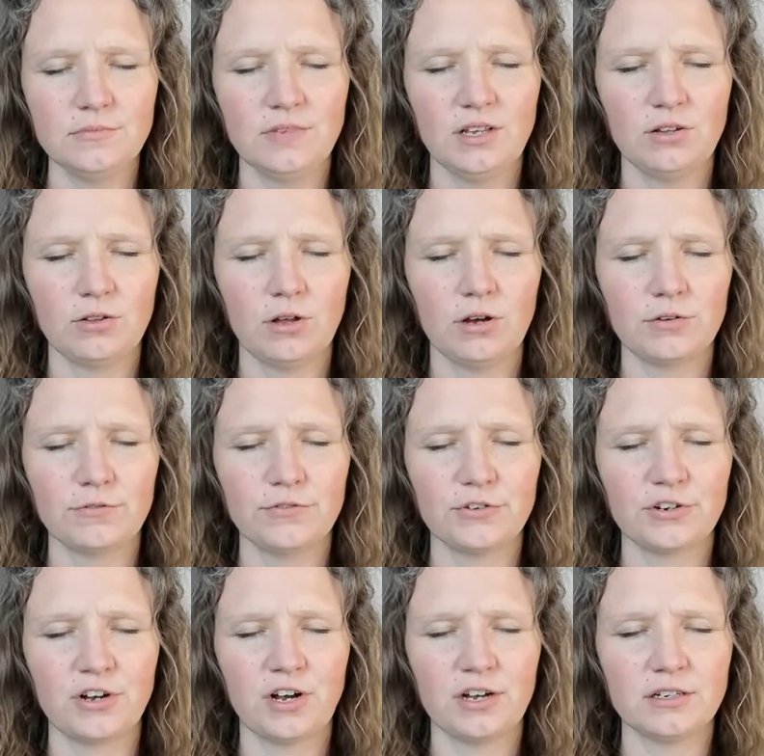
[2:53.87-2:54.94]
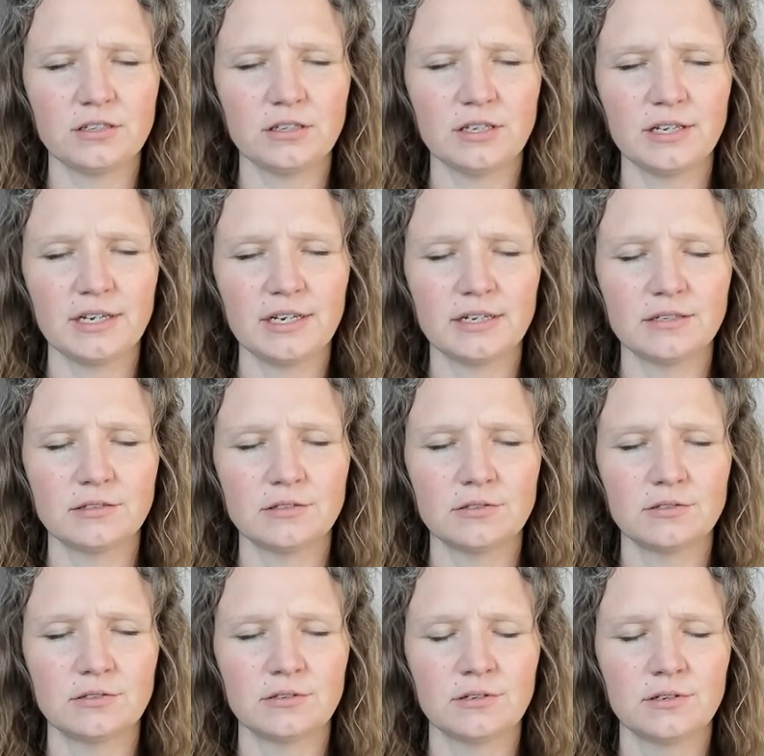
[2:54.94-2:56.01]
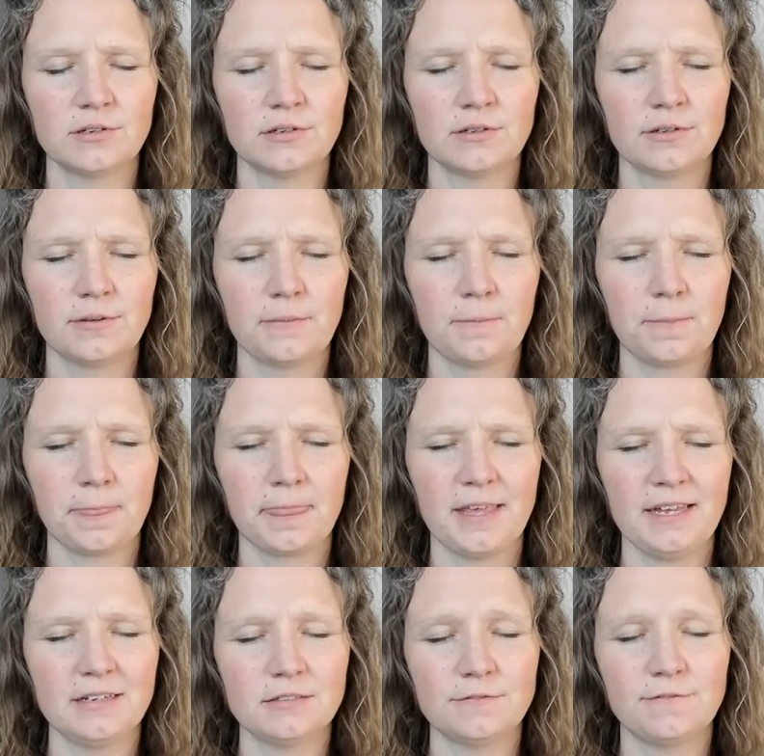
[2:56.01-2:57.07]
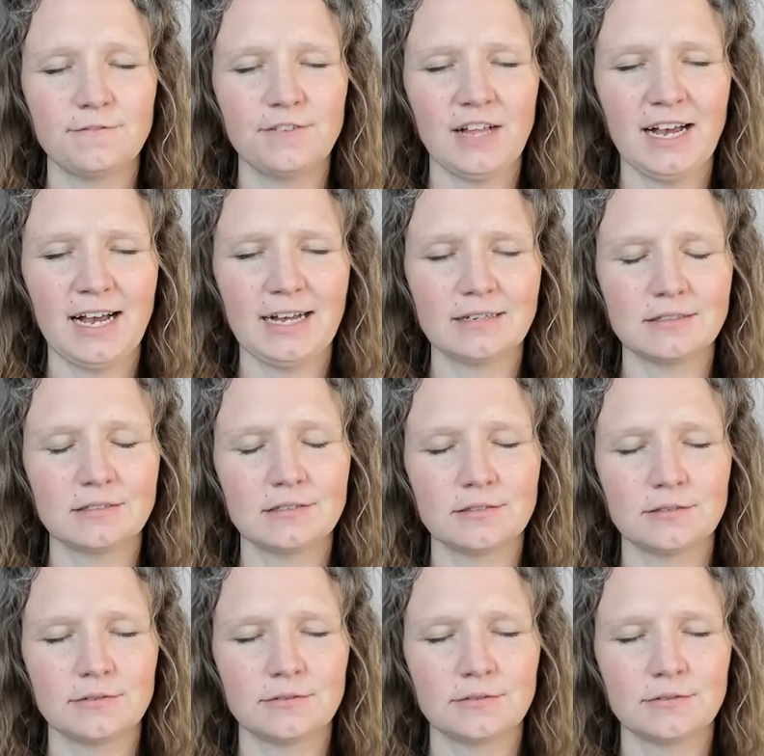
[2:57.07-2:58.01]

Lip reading: long forgotten land. And it's flat.